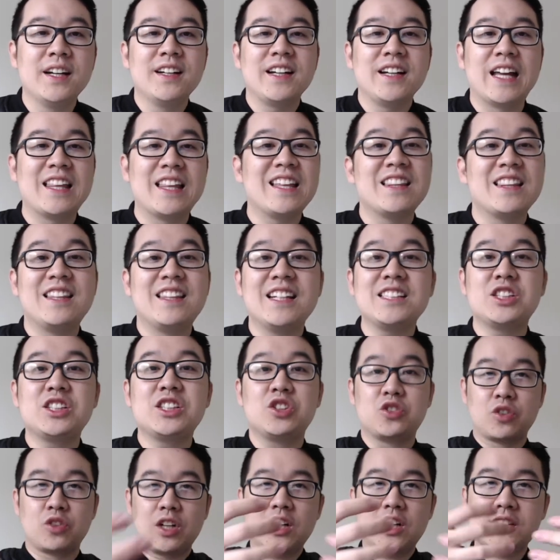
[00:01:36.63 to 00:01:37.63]
And then this
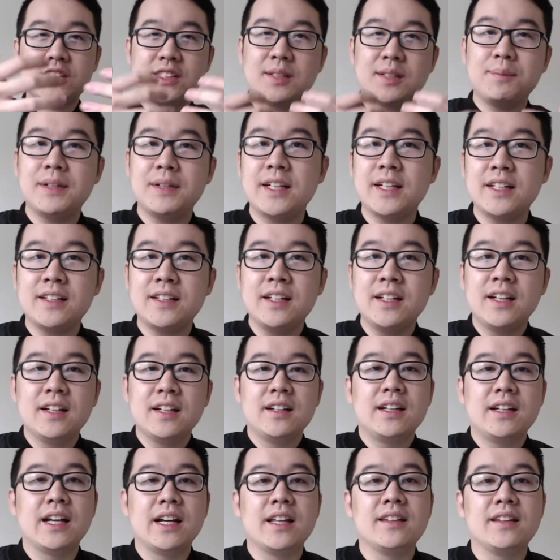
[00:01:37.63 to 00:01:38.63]
draws them in,
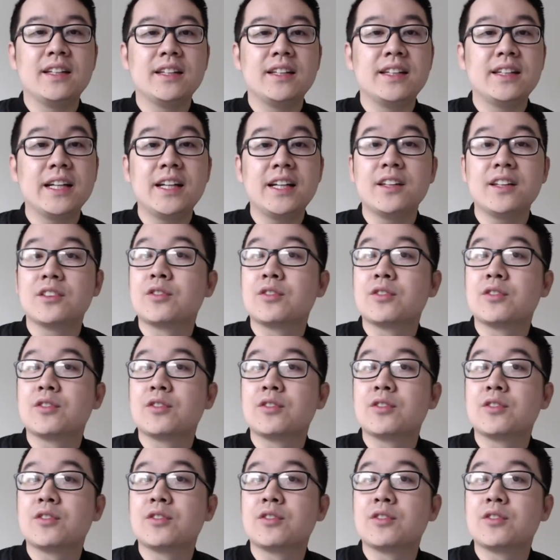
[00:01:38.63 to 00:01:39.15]
and then they can